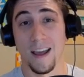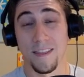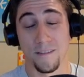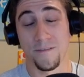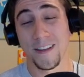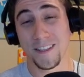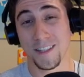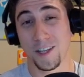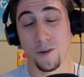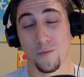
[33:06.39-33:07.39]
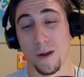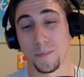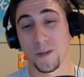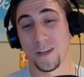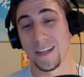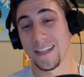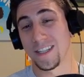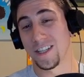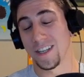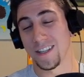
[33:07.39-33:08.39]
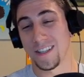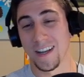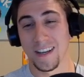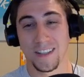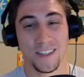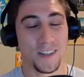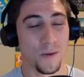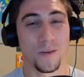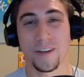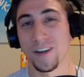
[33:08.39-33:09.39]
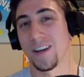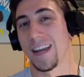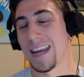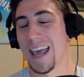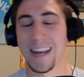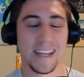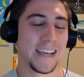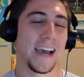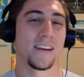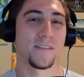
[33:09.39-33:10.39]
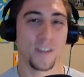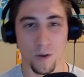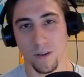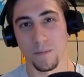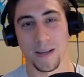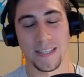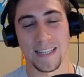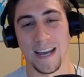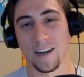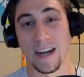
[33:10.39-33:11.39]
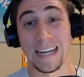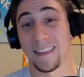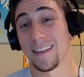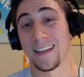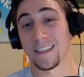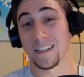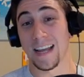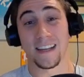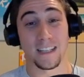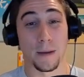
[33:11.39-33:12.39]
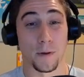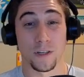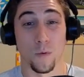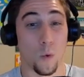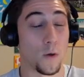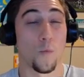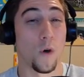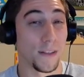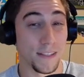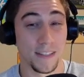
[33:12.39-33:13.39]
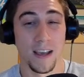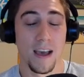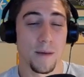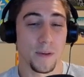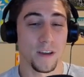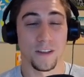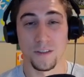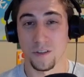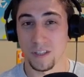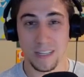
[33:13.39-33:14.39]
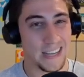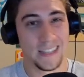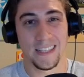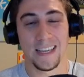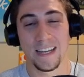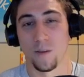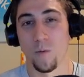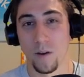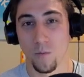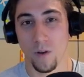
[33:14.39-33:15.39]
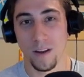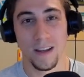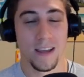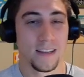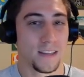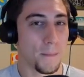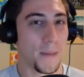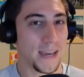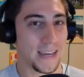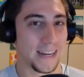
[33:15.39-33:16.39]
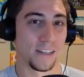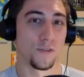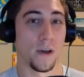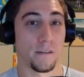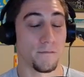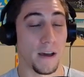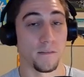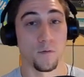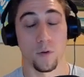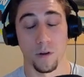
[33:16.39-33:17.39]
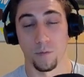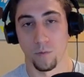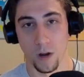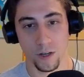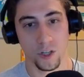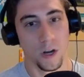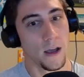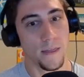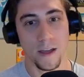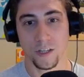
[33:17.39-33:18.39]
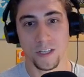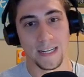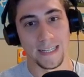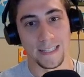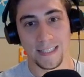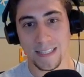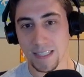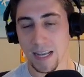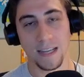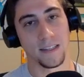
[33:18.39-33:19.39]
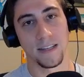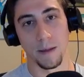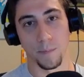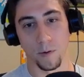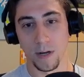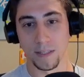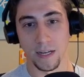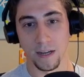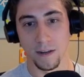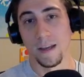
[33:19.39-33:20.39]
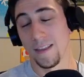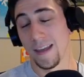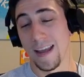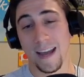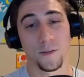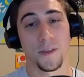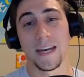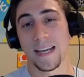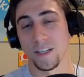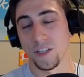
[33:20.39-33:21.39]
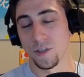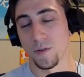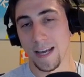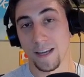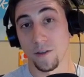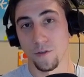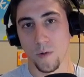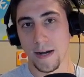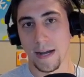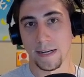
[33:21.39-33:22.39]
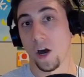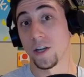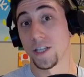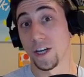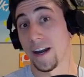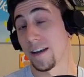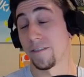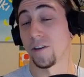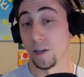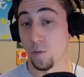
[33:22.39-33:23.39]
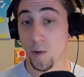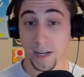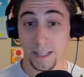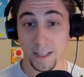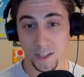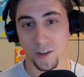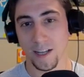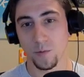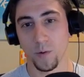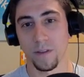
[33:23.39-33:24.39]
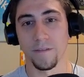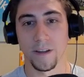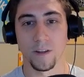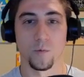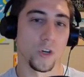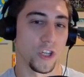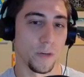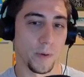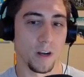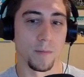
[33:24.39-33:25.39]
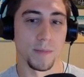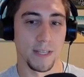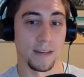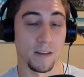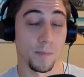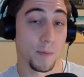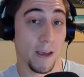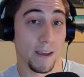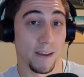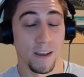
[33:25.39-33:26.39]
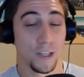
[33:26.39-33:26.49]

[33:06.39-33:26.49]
And then Faceless Corruptor is just so good in any kind of token-based deck, or anything that just has like a bunch of 1/1s, because you just easily eat a 1/1 to make it into a 5/4 rush. That's just insane tempo right there. And then, as with any kind of zoo deck, you do run out of cards in your hand very quickly, so that's where the Veiled Worshipper comes into play.